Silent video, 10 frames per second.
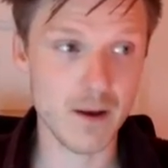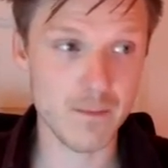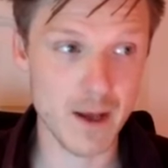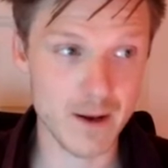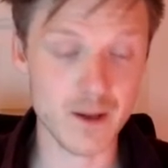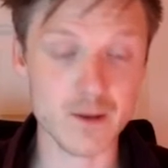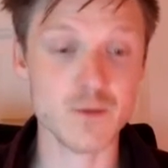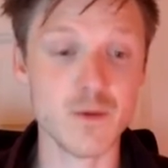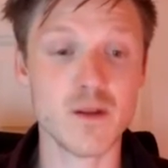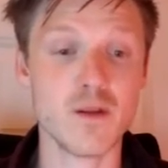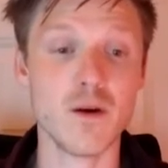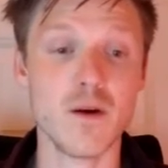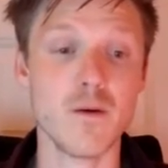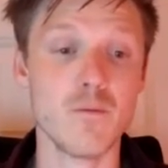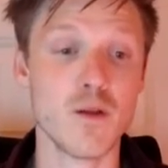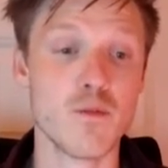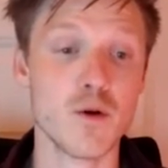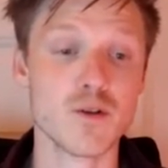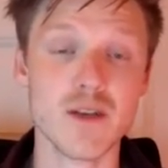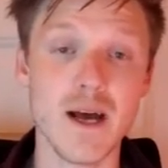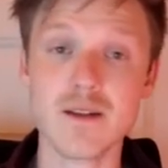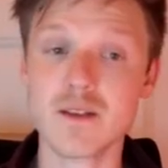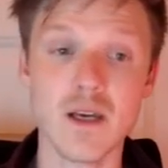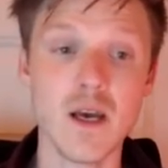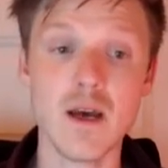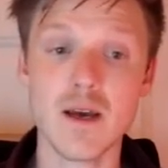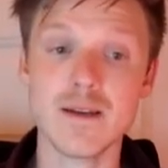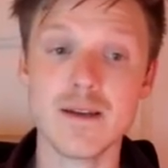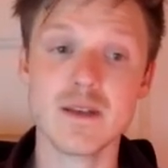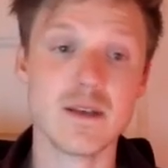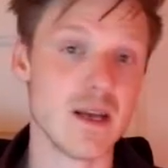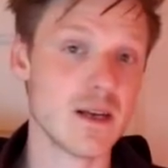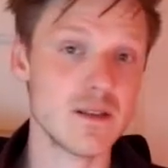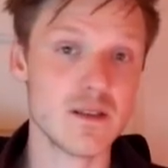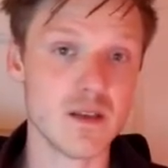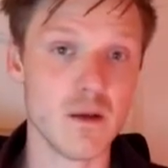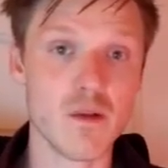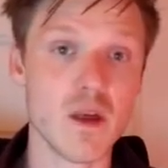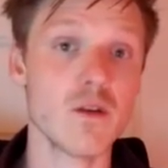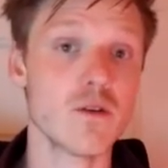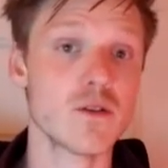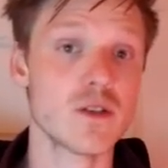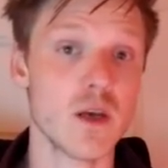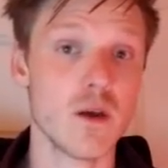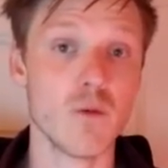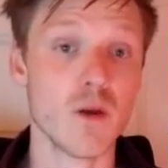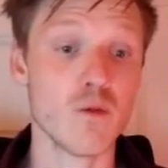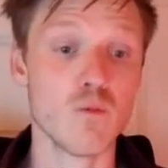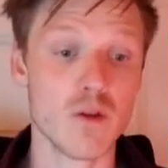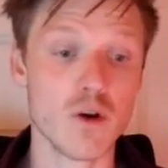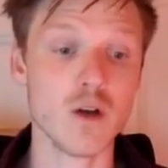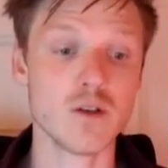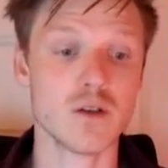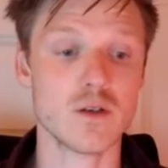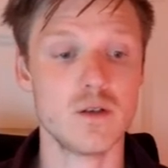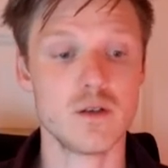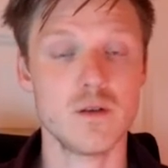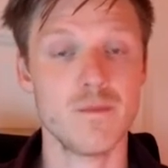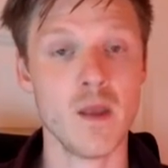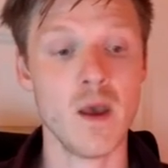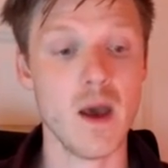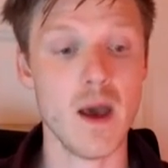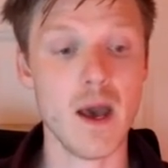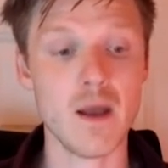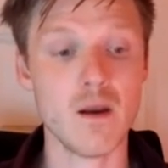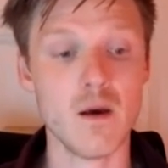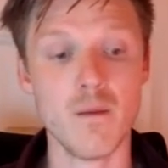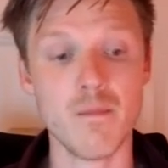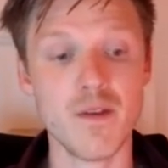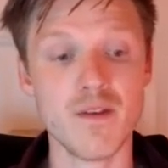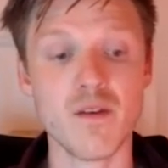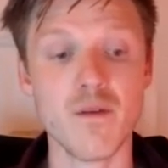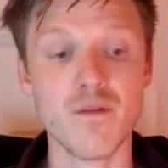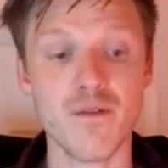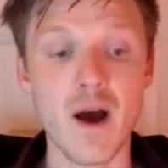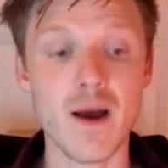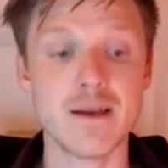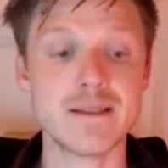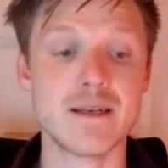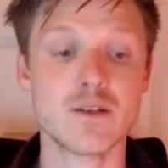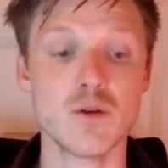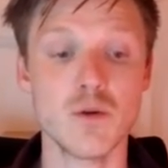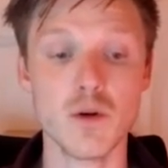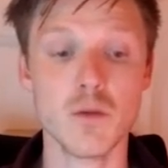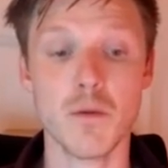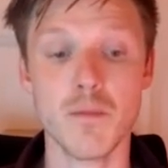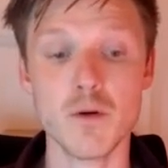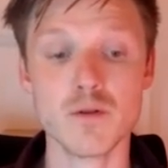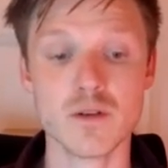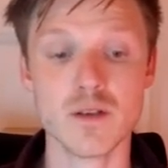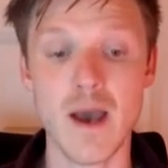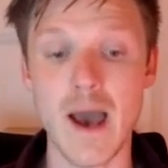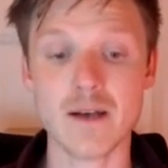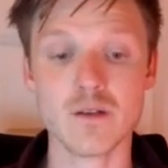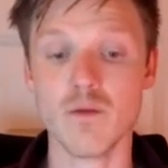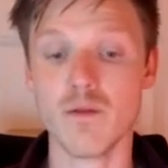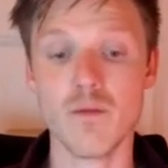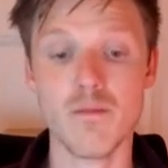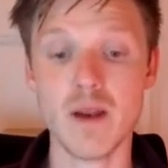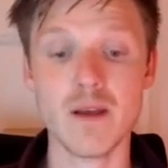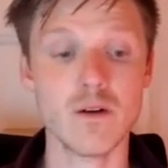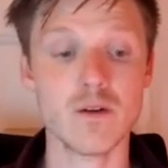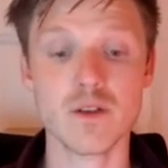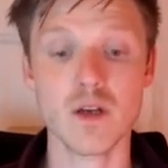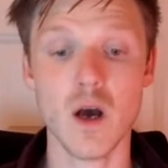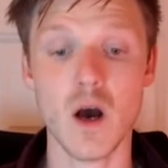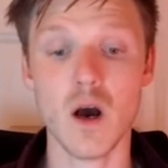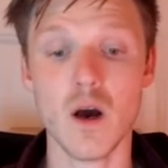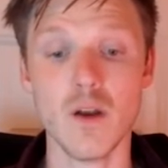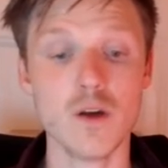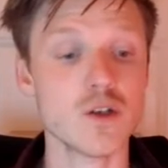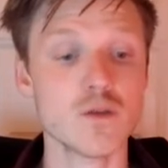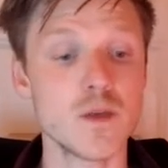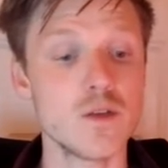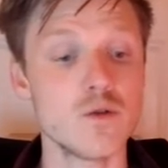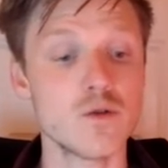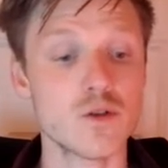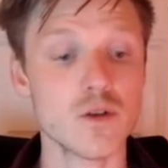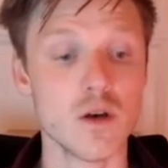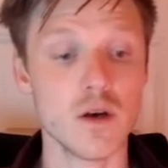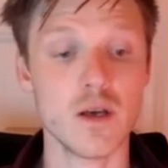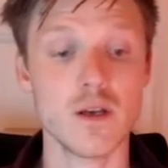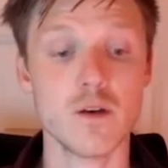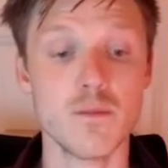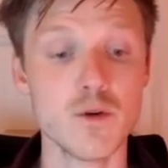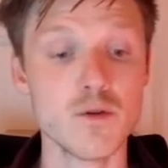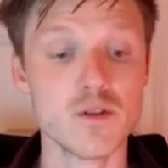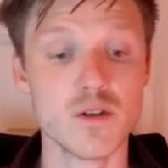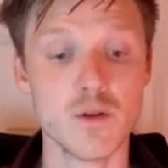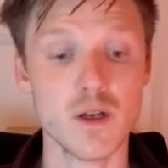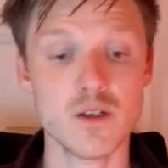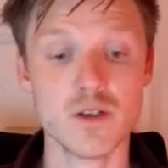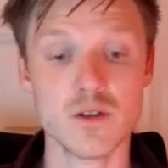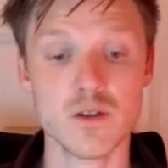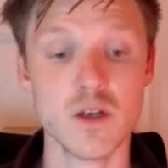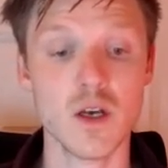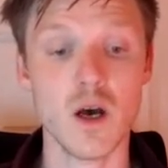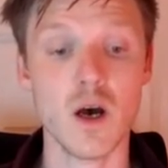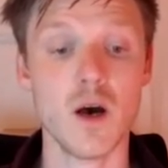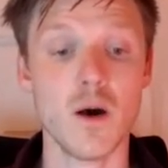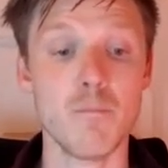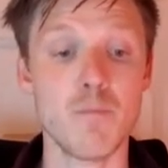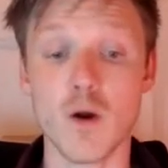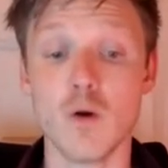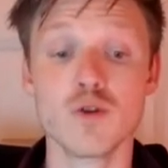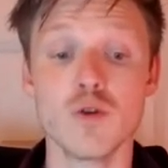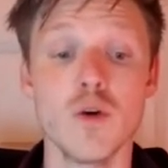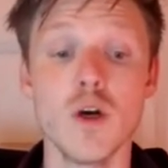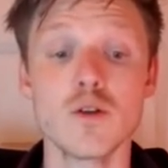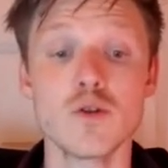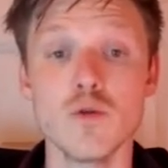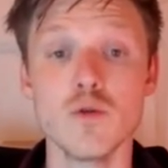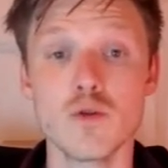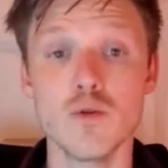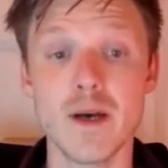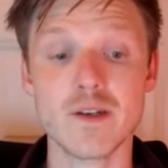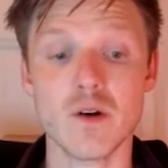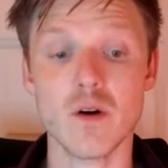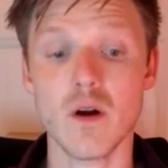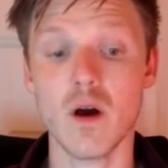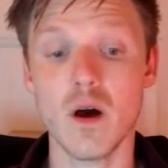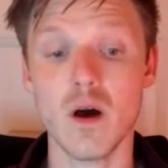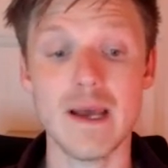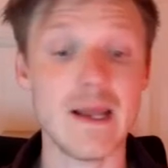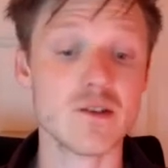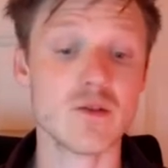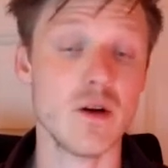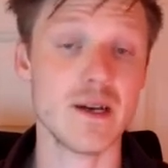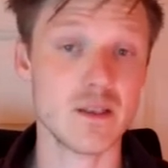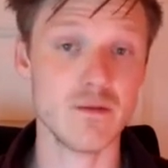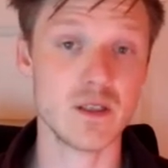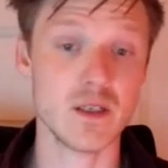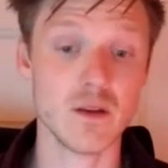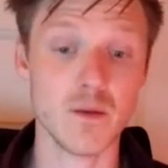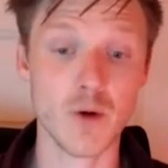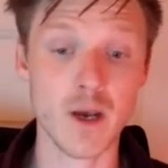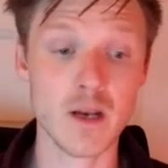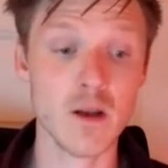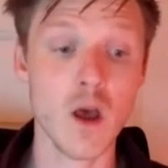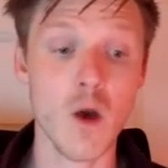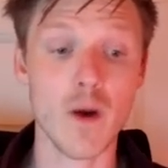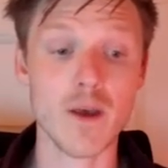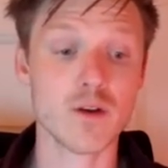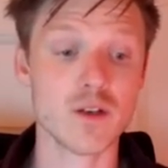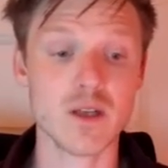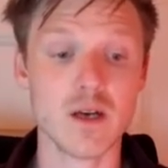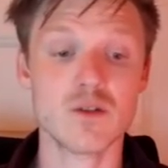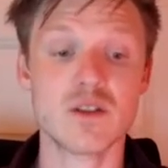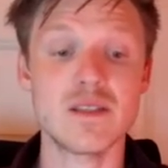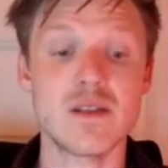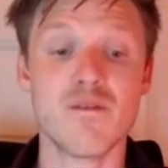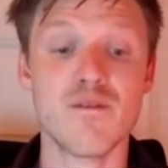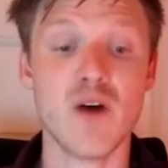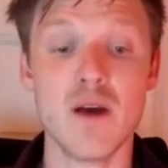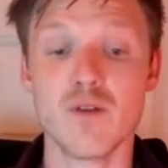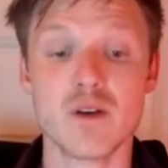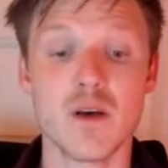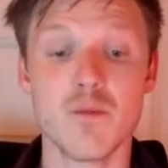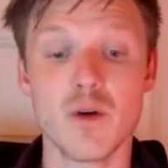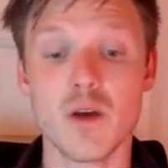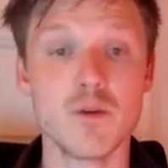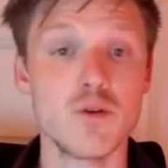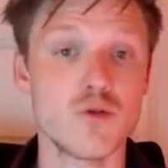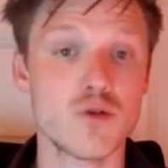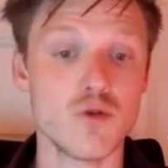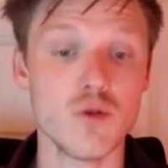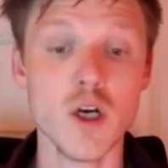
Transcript: analogy with personality, it is exactly the same thing, you could say, with consciousness. And this phi that Tononi proposes has over many years not just been used in computer simulations, but also to measure electrical activity in the brain, where you can start to see that phi, for example, can be used to